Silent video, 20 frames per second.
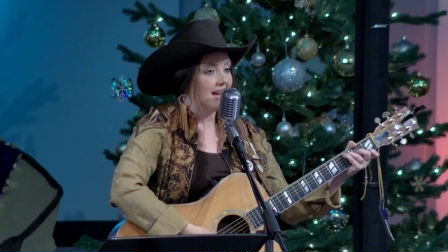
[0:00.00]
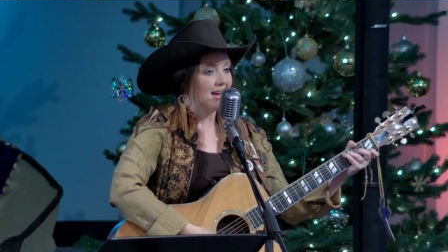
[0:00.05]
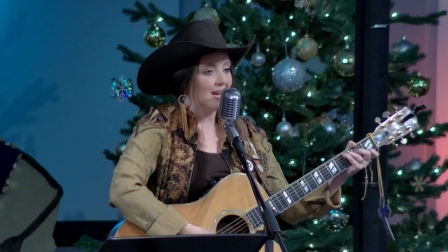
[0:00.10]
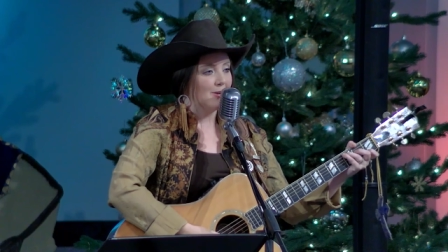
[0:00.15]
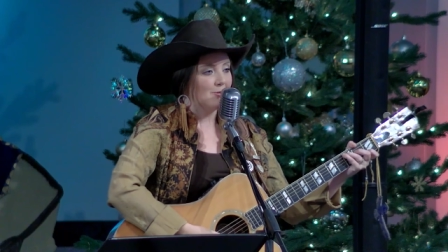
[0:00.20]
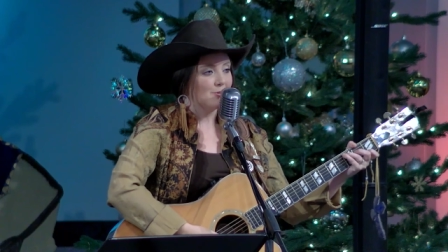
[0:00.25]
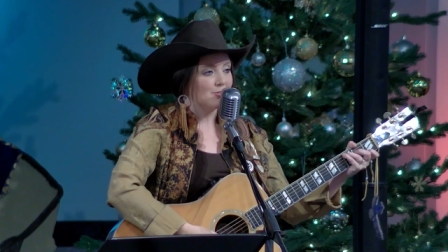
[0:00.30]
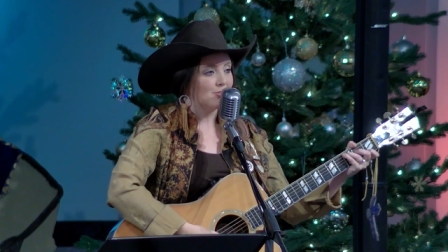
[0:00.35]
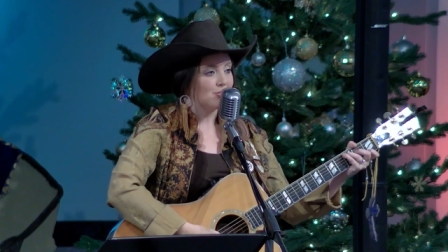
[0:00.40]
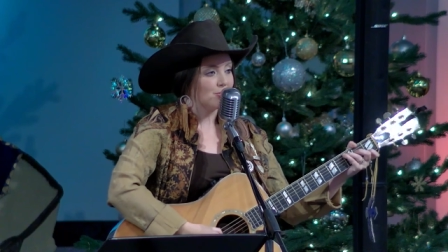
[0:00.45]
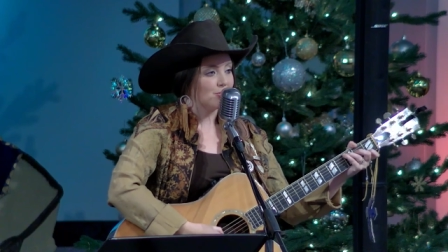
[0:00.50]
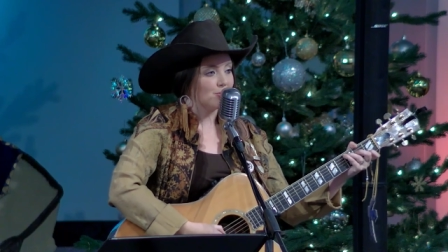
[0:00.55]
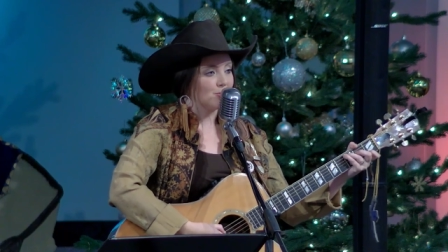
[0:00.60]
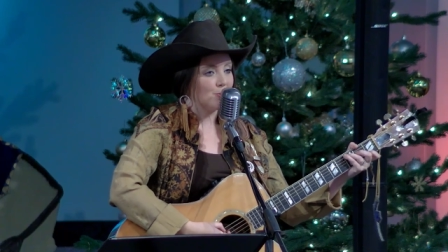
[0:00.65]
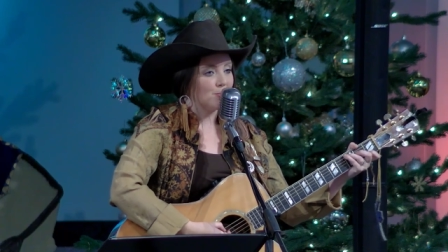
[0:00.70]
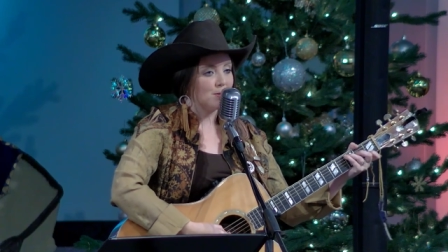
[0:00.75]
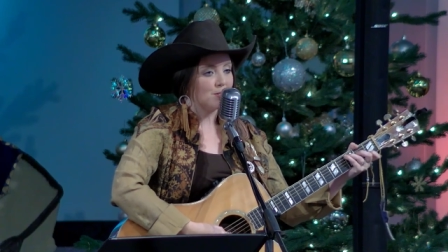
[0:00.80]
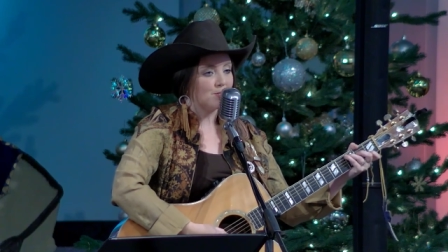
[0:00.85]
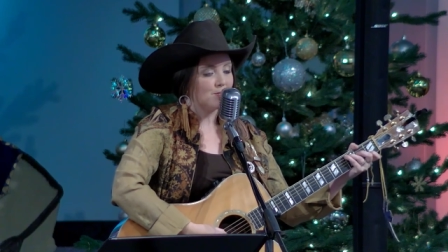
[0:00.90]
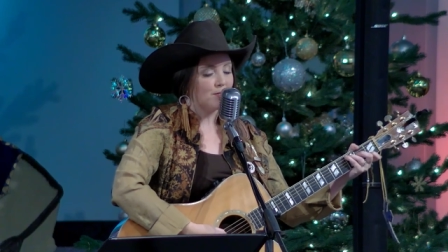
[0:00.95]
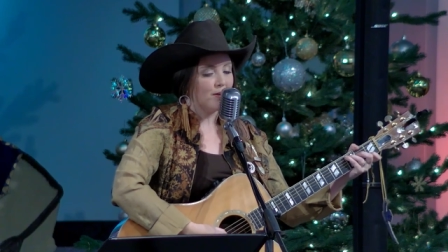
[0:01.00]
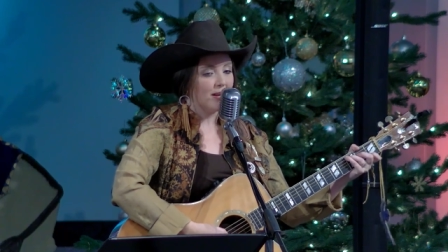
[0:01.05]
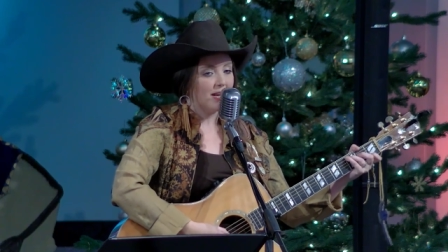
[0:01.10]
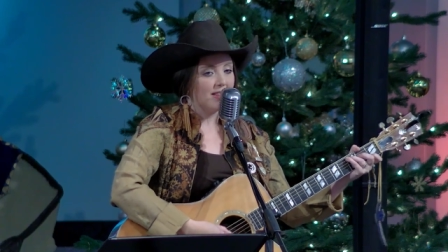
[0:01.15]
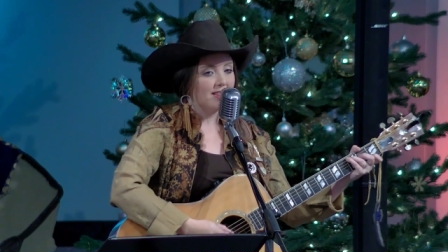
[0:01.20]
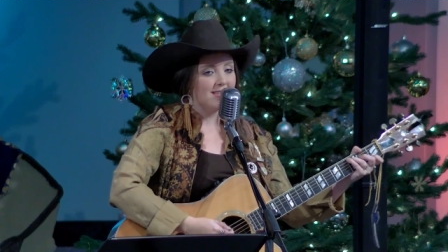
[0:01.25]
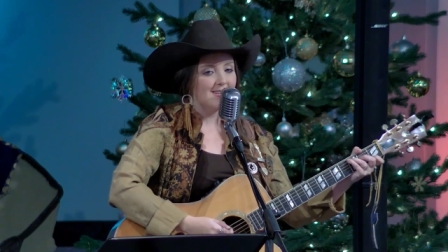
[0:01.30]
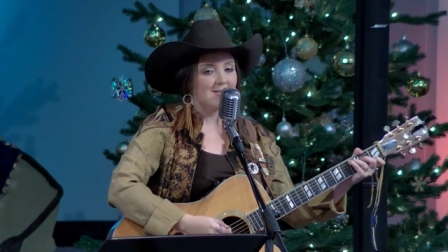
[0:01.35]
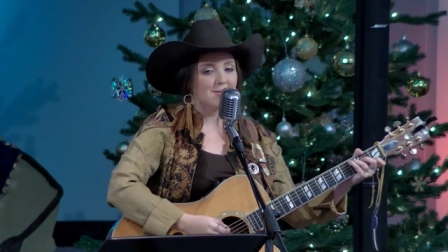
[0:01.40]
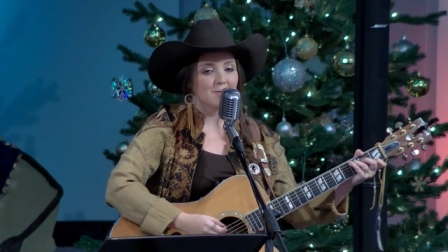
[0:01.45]
It was just so much fun.
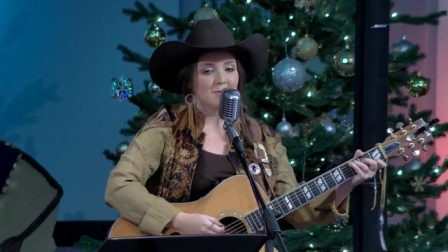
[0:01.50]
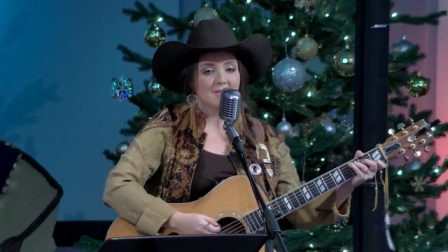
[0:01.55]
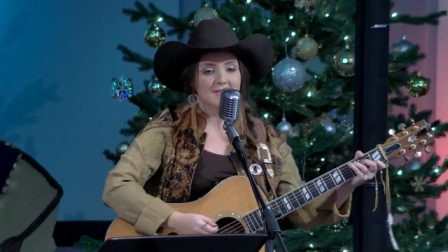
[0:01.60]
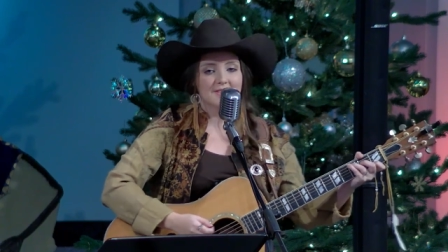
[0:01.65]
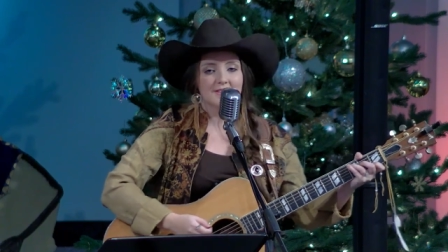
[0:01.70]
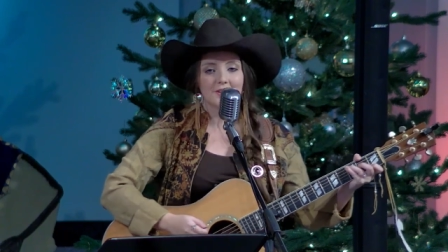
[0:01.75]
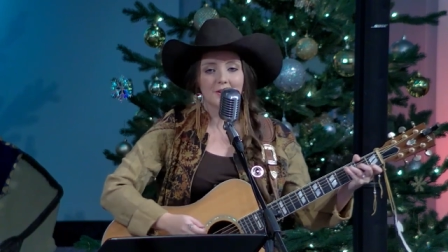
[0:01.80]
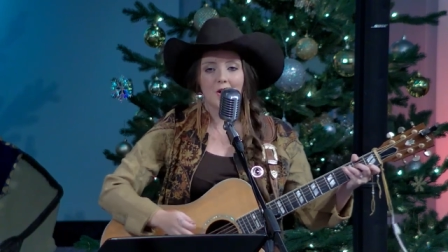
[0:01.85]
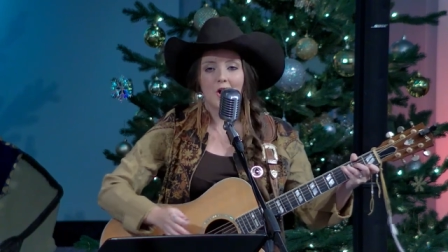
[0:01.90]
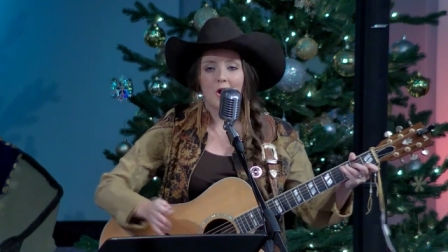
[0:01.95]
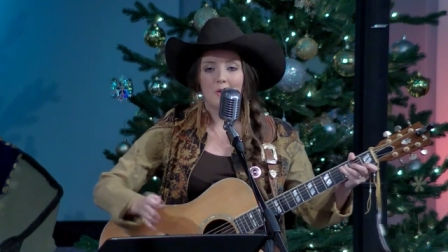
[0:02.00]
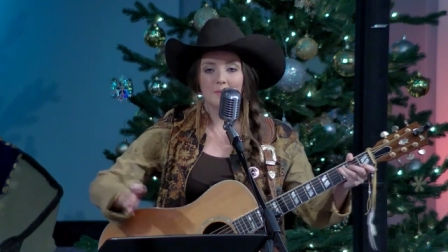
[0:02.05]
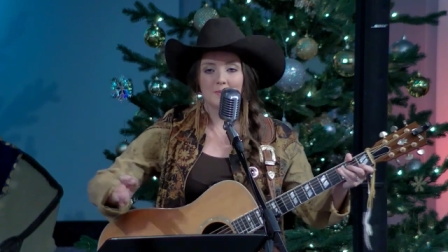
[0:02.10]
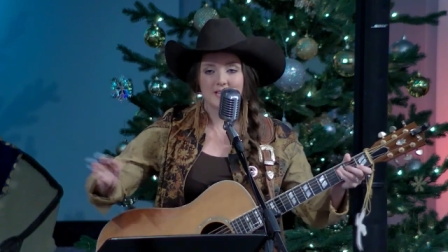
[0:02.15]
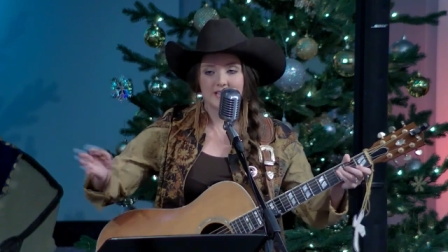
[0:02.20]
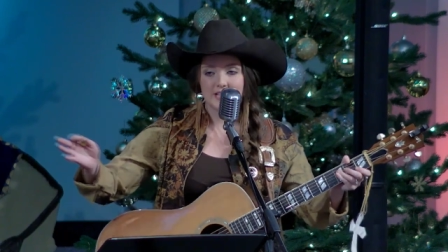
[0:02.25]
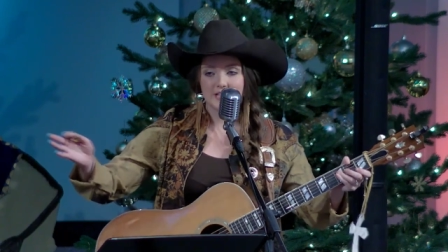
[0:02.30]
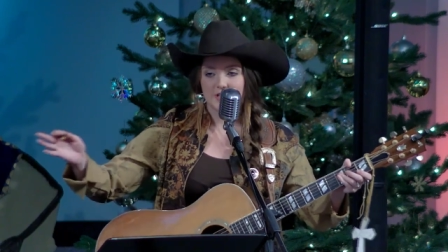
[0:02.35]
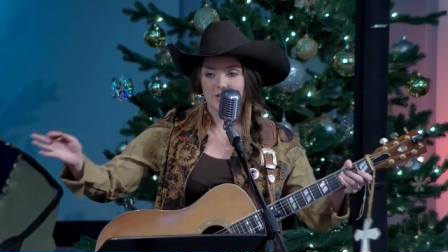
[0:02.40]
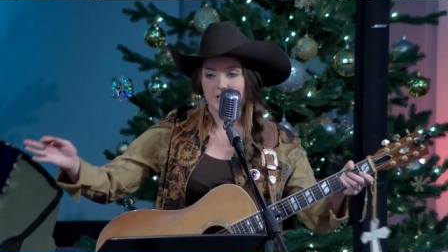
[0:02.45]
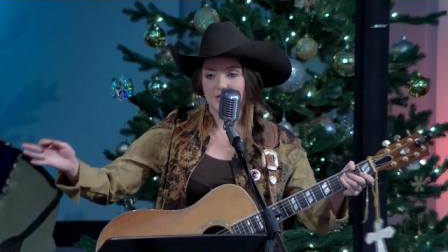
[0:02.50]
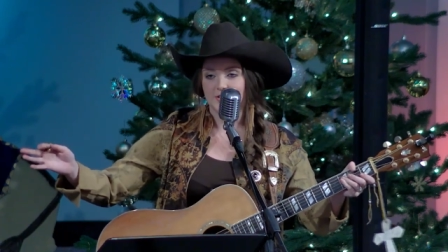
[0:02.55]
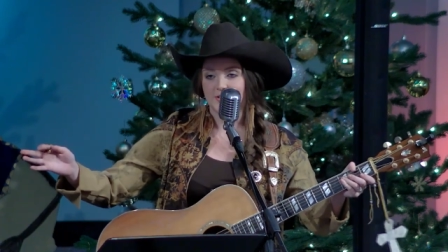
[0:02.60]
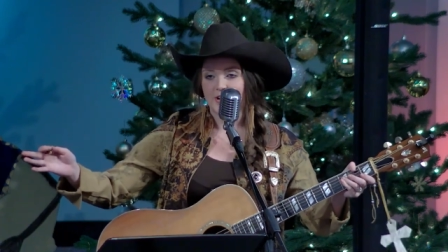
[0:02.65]
And this was the competition